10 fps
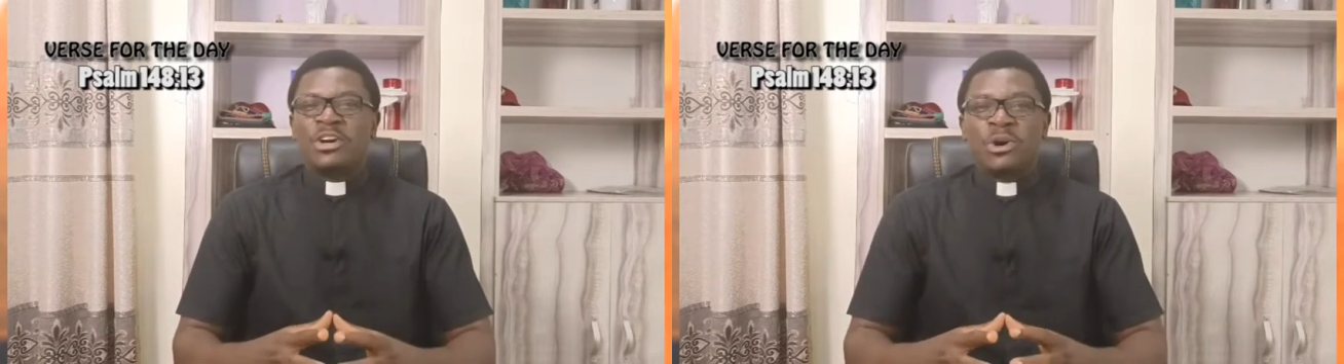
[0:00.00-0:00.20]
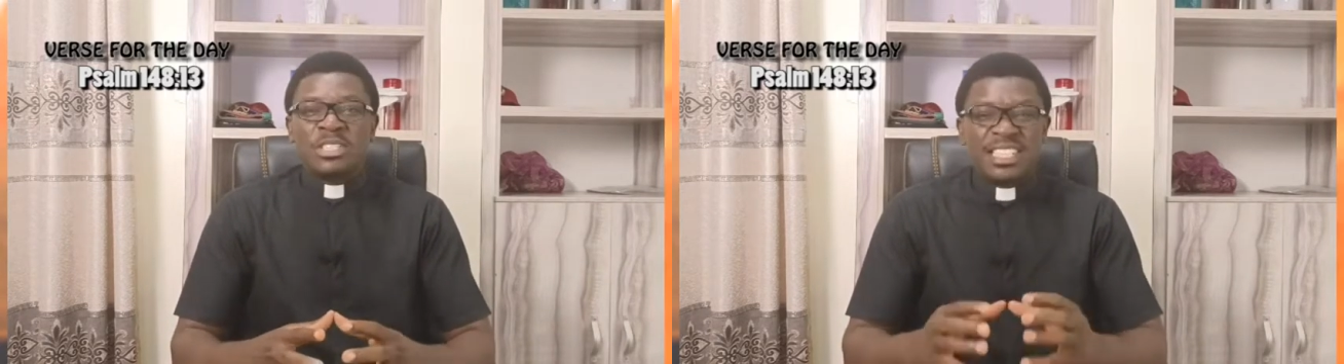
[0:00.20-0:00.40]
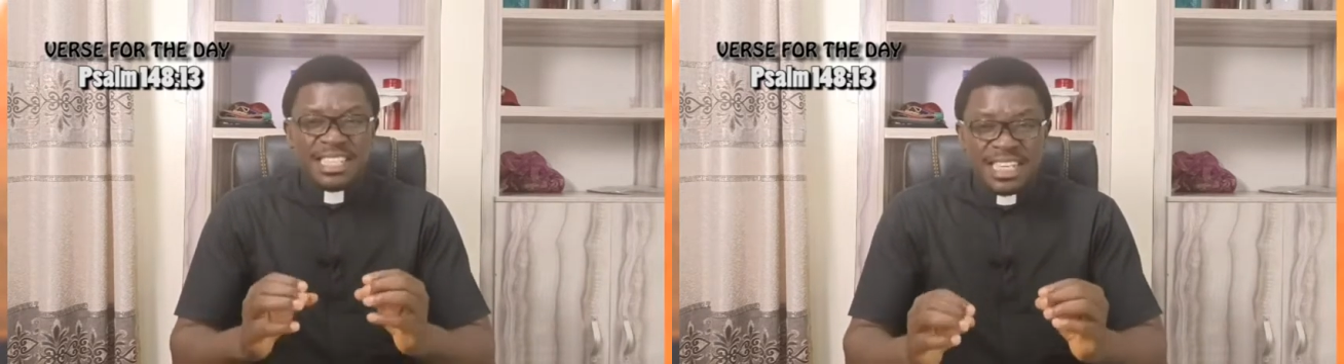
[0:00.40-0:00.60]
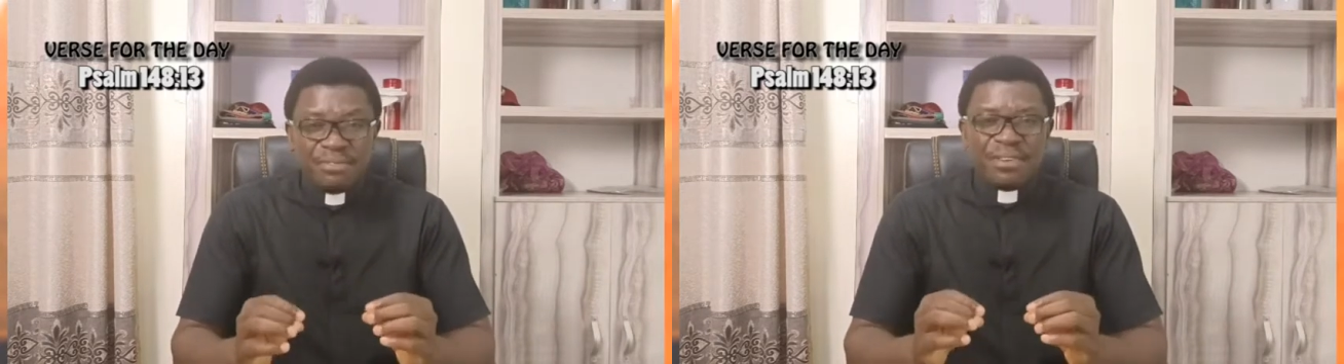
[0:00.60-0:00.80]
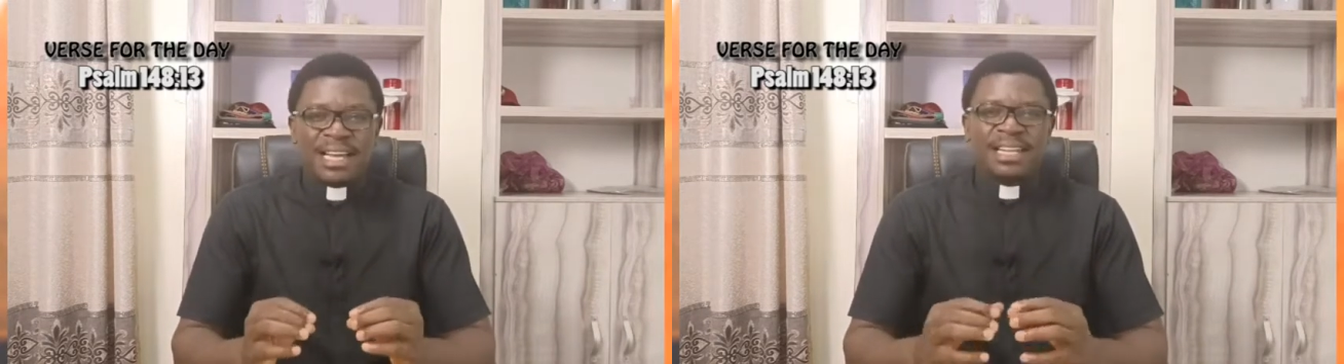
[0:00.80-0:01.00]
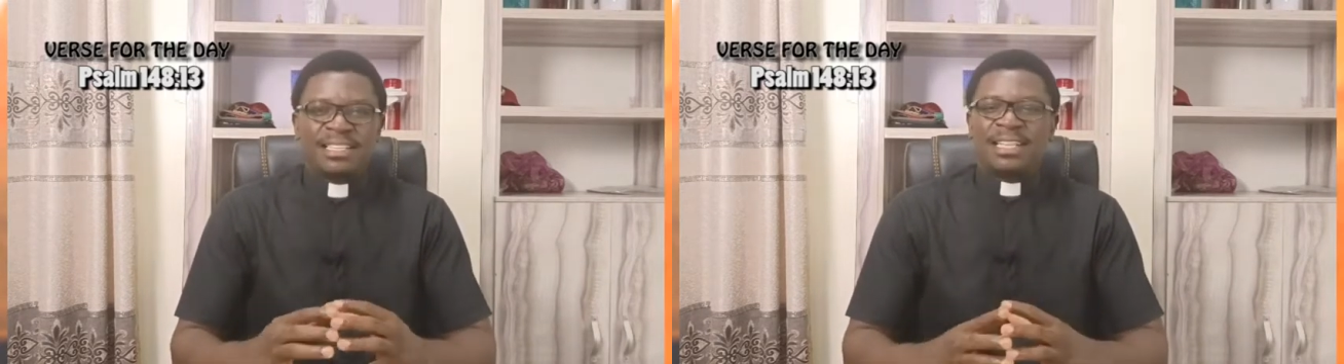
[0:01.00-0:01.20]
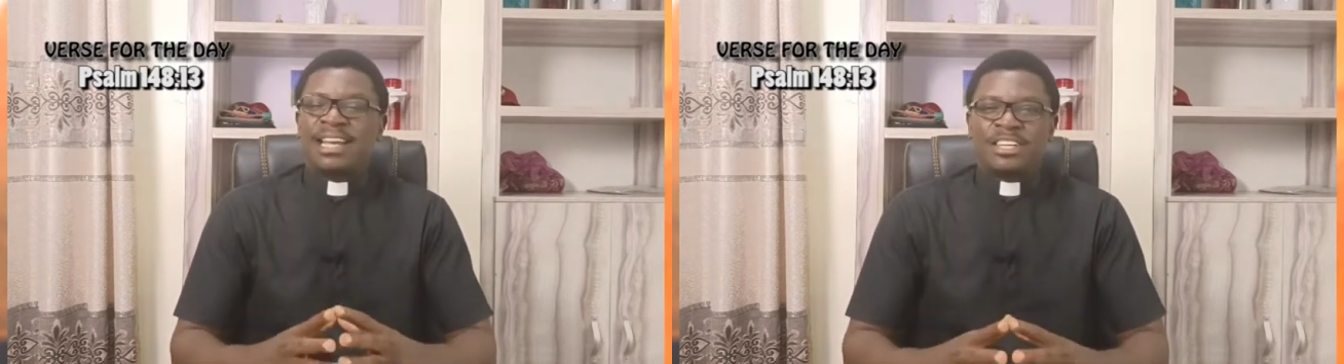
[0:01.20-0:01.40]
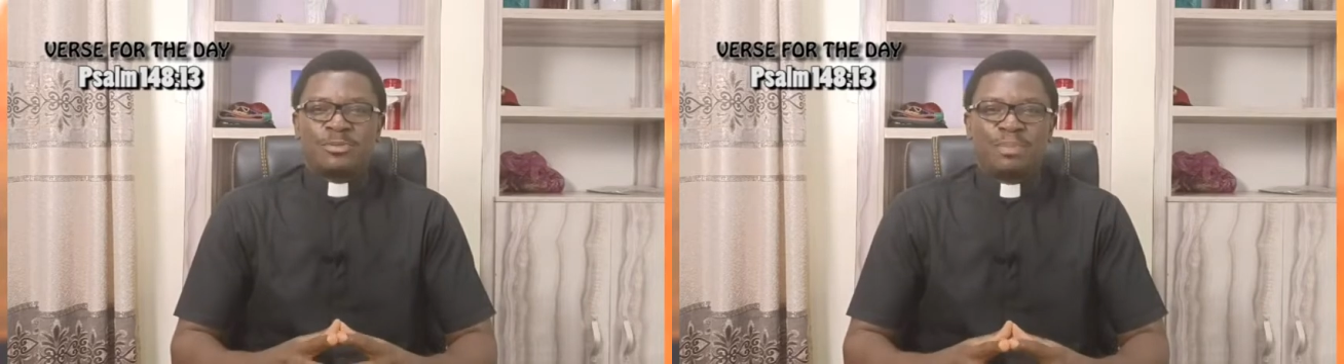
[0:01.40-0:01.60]
or significantly
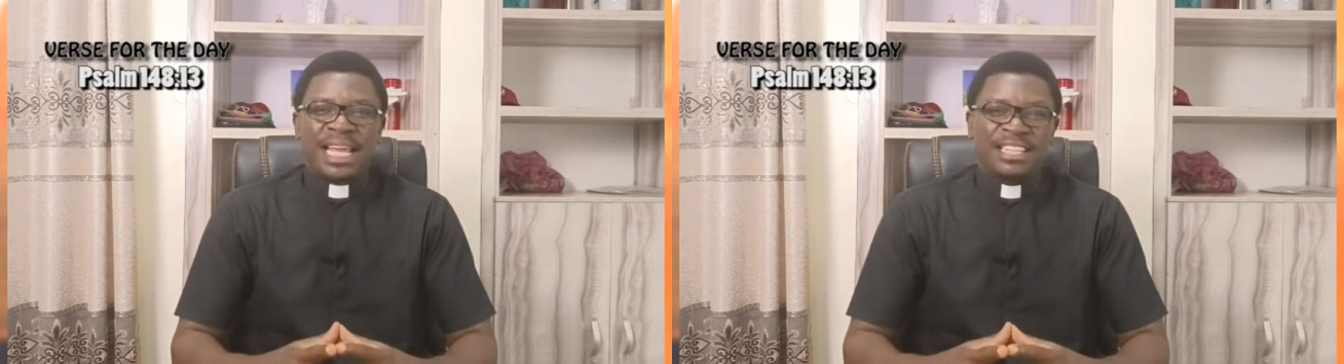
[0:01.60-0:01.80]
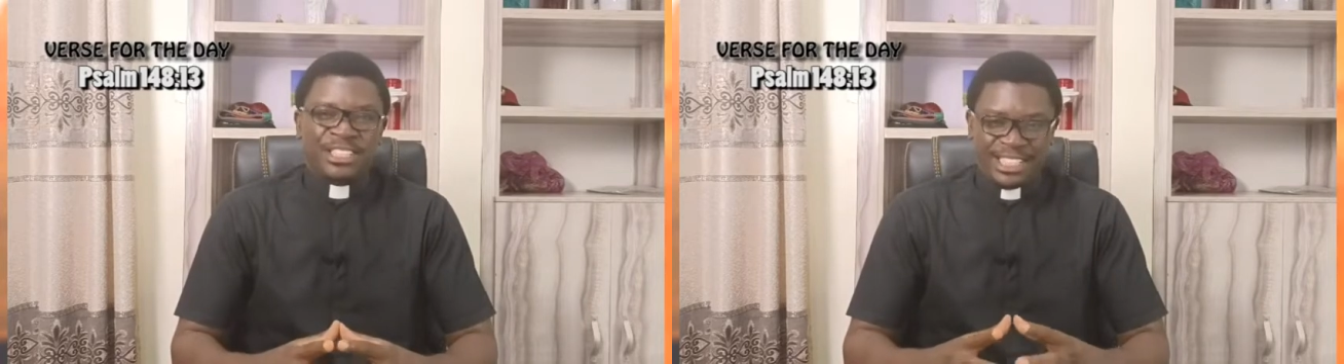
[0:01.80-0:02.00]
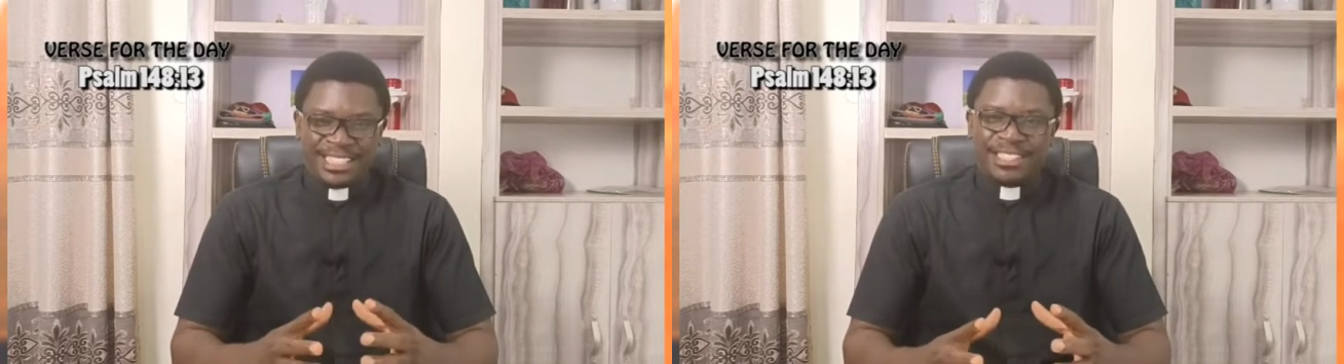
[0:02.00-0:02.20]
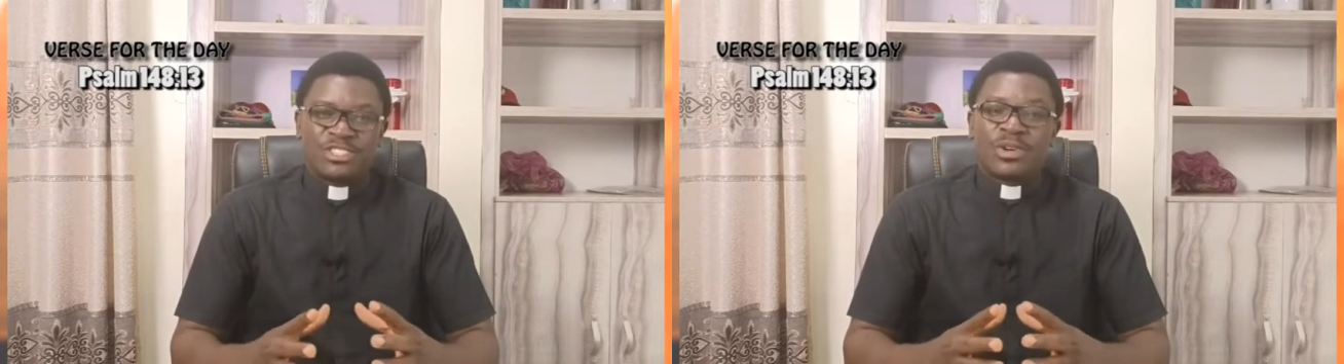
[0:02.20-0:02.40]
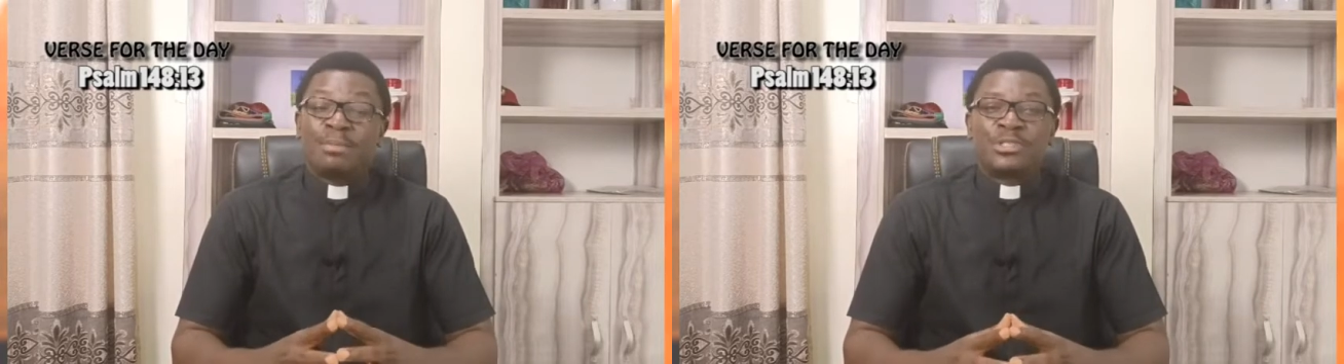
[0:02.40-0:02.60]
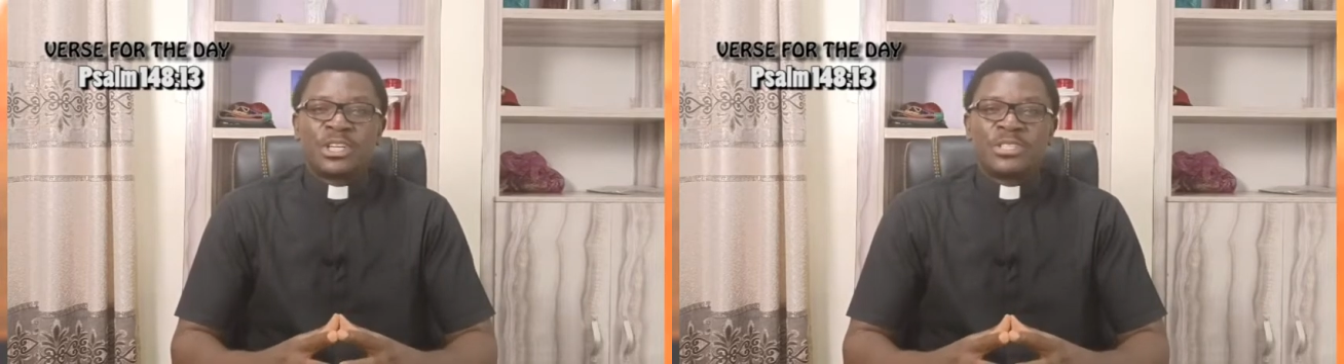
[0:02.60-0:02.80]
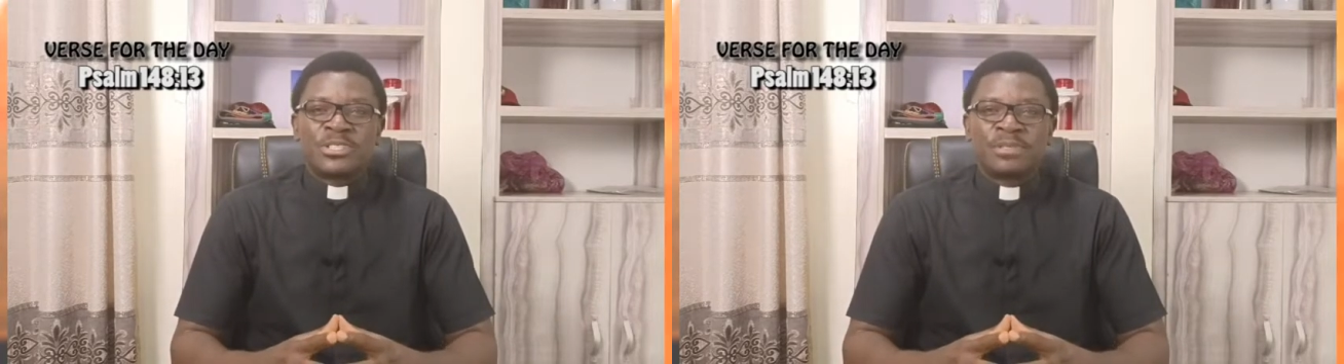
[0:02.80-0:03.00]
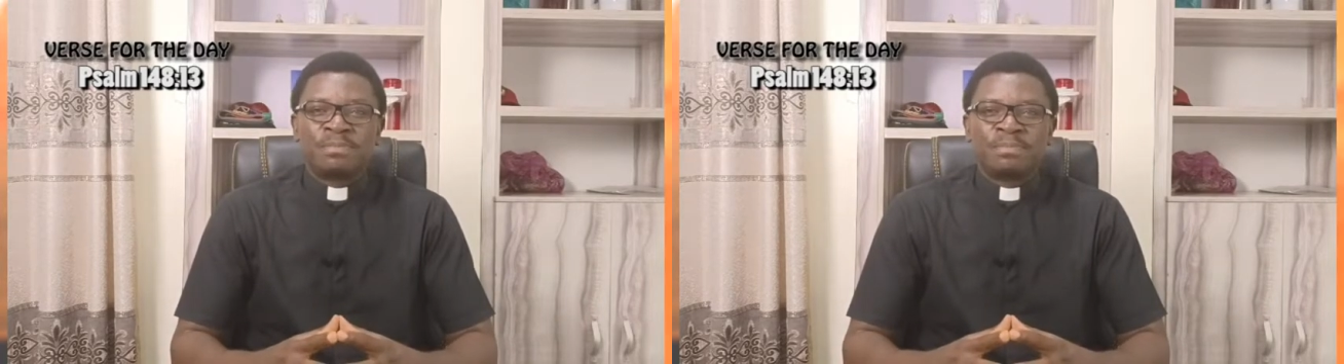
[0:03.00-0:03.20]
explained in the scriptures.